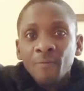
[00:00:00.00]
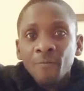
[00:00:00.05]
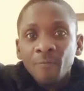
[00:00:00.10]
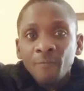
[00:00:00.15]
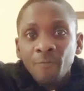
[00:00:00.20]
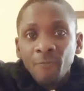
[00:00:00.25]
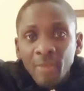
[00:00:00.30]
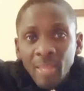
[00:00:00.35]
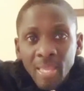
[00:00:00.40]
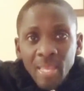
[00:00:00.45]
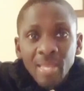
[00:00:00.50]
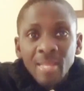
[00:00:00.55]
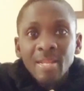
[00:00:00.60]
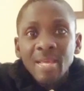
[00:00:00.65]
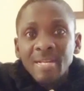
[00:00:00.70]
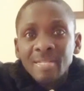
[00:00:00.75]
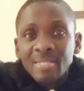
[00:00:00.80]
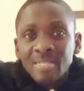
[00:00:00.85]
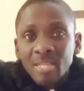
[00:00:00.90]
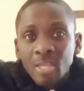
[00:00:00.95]
V,
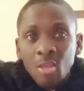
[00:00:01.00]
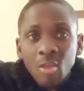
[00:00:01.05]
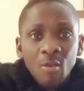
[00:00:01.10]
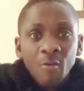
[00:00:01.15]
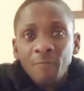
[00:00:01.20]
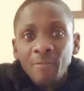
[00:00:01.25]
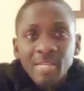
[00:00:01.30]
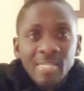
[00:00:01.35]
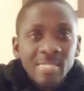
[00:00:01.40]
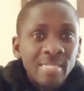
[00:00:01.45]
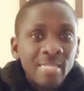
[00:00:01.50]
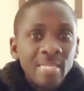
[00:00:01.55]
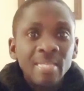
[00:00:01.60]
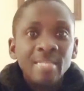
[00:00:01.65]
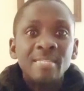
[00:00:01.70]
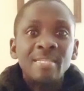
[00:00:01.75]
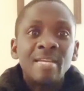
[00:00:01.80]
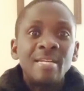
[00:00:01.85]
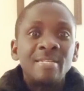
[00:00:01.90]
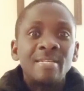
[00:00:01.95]
that's Q V
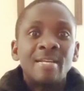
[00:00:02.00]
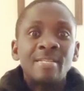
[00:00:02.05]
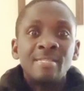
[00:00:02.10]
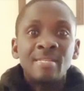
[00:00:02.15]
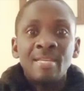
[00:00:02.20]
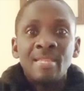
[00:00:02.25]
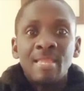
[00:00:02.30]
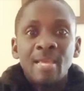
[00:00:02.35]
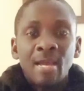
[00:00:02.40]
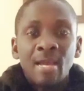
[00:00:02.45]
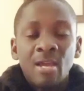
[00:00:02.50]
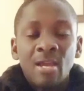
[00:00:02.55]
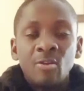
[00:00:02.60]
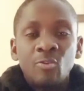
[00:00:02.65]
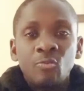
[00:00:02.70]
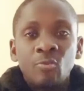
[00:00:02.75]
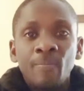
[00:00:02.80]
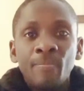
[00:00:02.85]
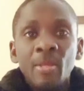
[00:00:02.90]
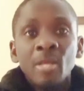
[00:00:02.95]
C centers in their
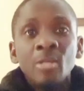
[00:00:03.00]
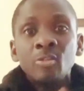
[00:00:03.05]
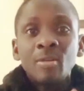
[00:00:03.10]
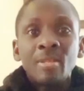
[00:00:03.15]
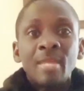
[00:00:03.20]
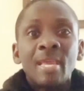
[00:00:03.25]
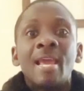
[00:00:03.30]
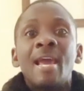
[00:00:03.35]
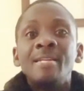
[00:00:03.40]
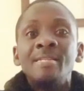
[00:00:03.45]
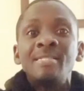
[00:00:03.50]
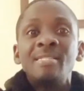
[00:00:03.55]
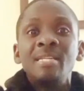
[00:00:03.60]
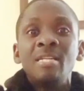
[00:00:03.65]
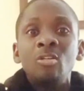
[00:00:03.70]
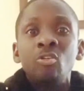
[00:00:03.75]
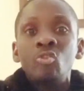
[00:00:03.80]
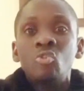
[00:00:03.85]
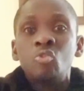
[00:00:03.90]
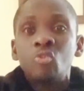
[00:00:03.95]
country, so they can
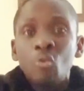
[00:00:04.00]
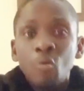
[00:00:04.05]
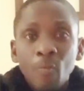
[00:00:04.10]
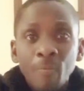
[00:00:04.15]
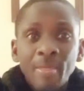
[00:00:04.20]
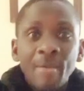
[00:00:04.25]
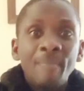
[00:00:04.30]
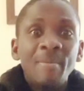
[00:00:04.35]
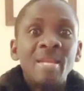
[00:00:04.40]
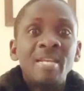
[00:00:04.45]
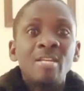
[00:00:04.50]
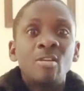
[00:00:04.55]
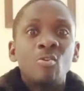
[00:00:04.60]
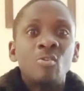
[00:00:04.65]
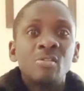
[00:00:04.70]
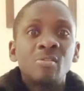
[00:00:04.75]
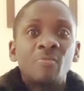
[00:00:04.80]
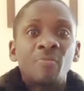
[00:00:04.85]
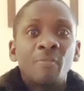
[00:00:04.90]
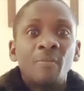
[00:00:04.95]
still do the
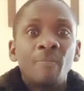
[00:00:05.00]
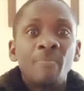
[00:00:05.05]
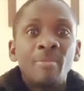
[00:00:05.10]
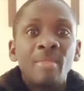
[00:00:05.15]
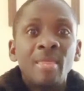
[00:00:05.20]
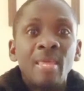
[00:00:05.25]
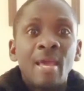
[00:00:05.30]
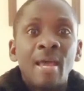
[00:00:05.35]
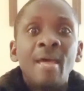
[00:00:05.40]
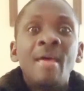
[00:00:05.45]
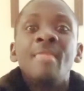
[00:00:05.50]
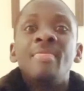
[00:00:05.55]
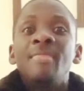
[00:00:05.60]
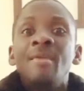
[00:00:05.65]
medicals from there.